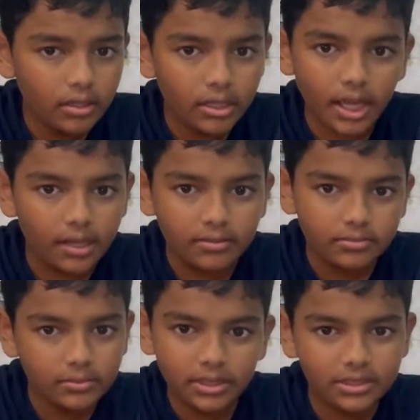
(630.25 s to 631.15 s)
Yeah,
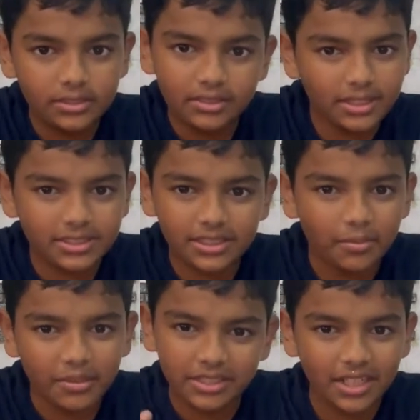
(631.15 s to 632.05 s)
it's
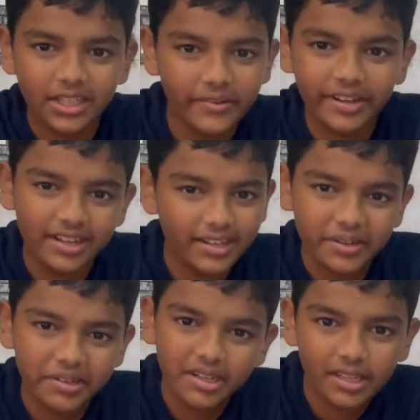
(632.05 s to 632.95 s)
obviously liquid in
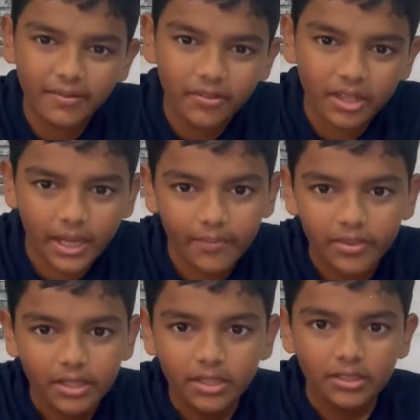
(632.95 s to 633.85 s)
liquid only. Okay,
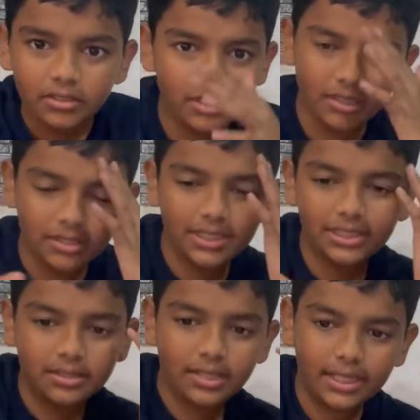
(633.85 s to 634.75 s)
so you
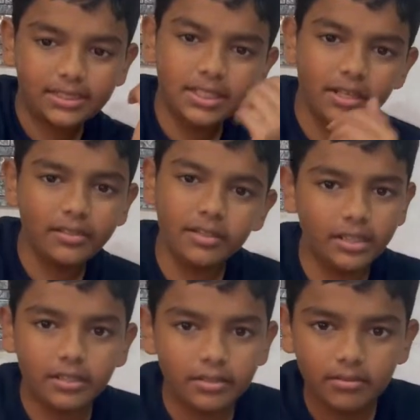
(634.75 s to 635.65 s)
just like stir
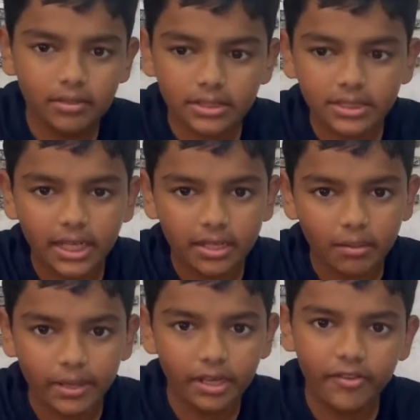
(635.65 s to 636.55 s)
it get
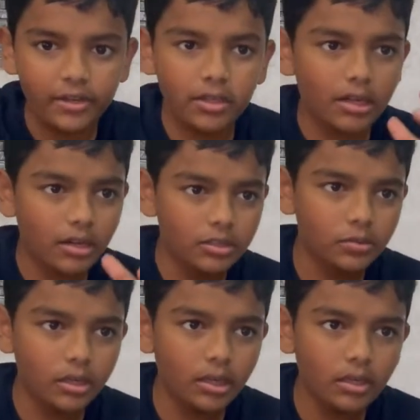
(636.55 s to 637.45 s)
combined. If I took a rose
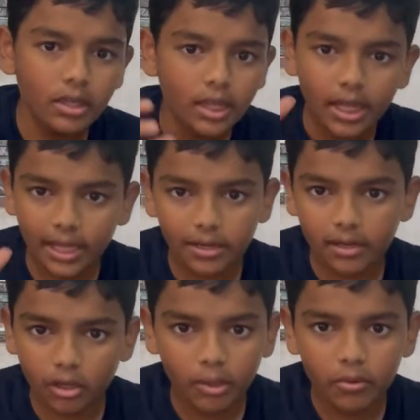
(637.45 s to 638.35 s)
water and
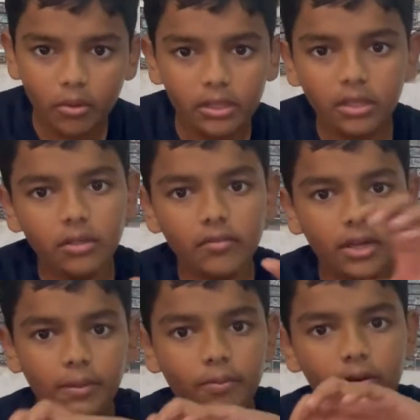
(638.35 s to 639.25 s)
a normal water, when
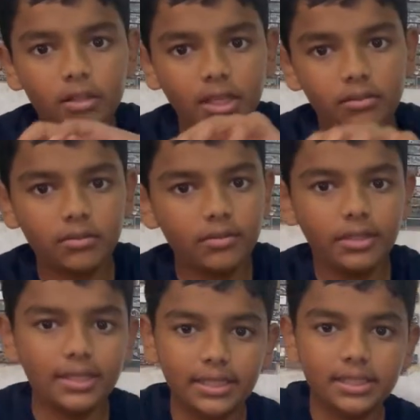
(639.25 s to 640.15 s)
I pour that,
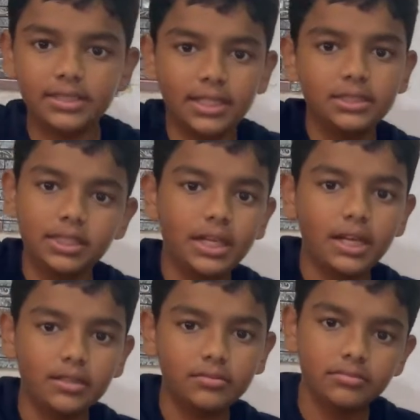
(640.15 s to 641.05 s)
it actually changes the
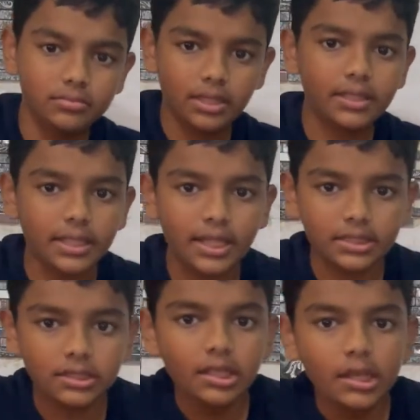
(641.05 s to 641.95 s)
color, nothing
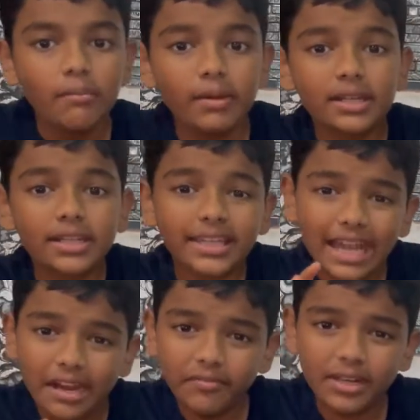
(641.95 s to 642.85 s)
else. But
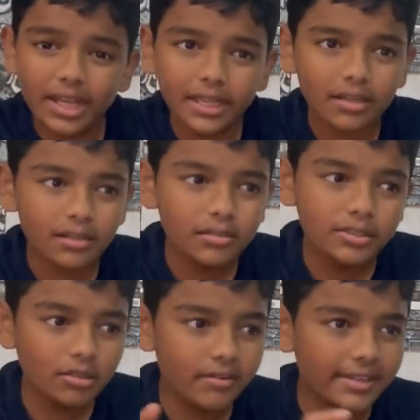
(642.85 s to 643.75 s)
can we like
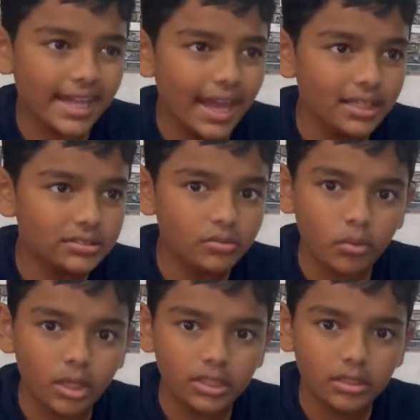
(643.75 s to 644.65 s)
dissolve gas in
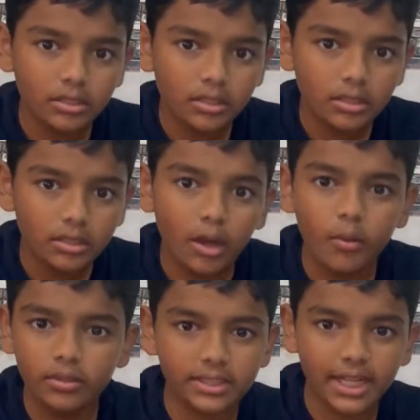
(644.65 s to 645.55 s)
water? How
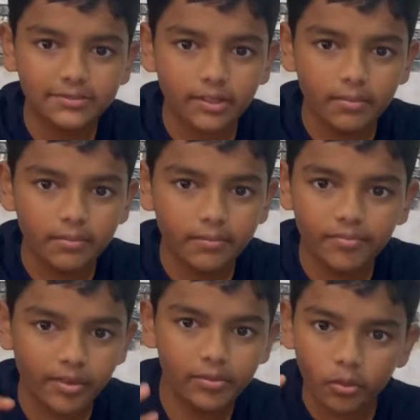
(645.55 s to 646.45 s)
does gas form
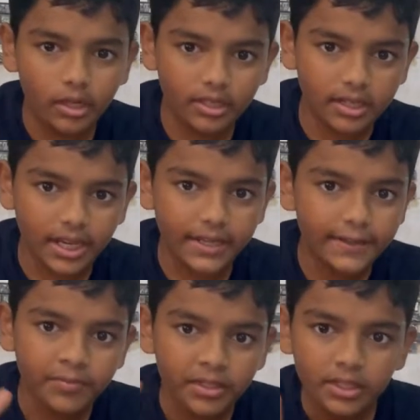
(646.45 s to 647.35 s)
from the water, right?
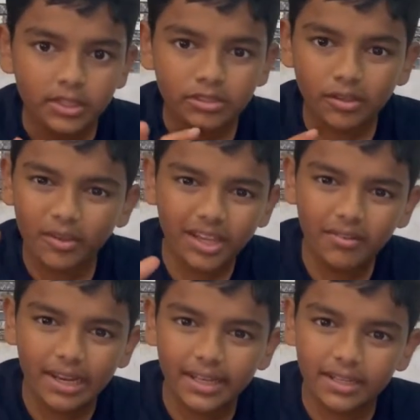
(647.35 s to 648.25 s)
So how can we
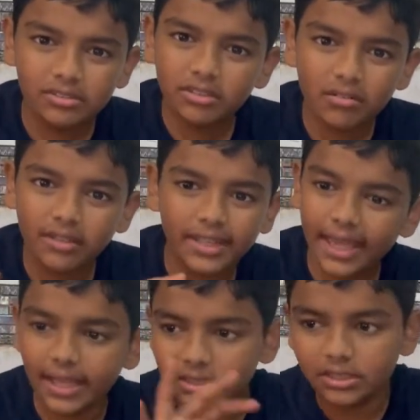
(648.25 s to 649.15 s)
like dissolve
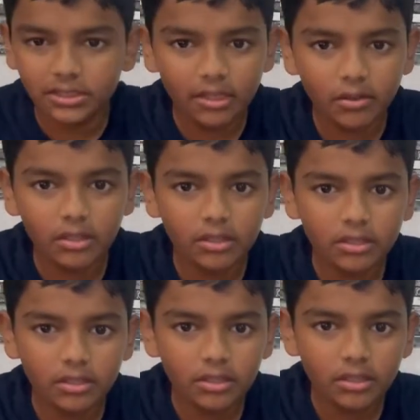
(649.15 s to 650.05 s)
gas inside water?
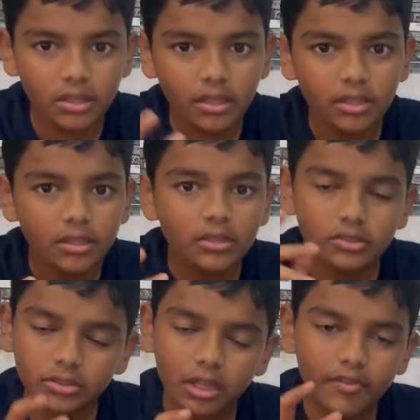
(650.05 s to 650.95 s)
Huh?
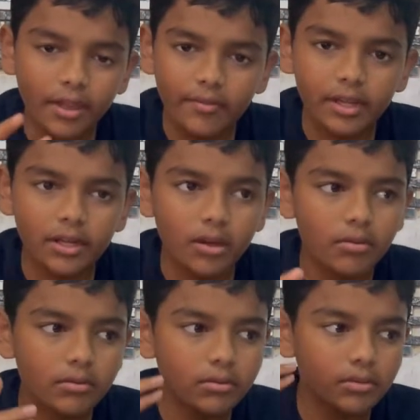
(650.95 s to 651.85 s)
So if you have that
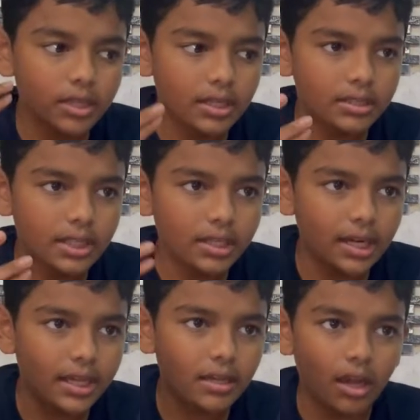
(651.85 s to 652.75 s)
doubt, you can think
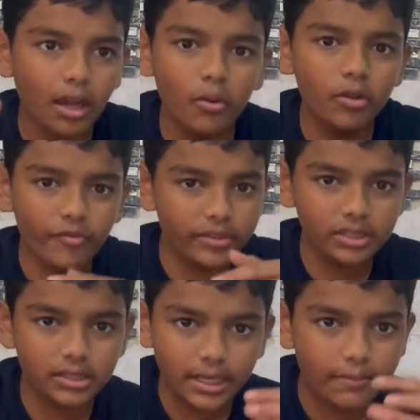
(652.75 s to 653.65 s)
like how do
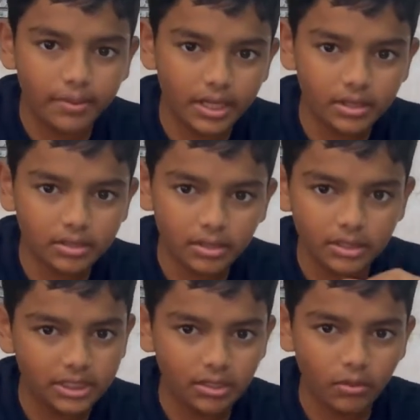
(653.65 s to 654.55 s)
fish like breathe
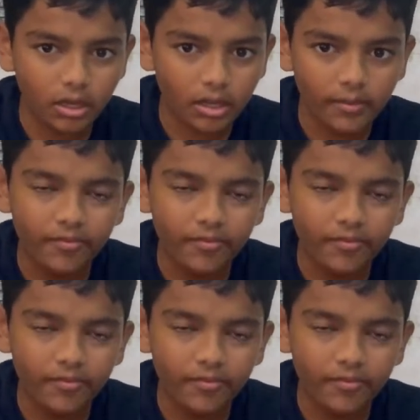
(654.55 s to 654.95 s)
inside the water?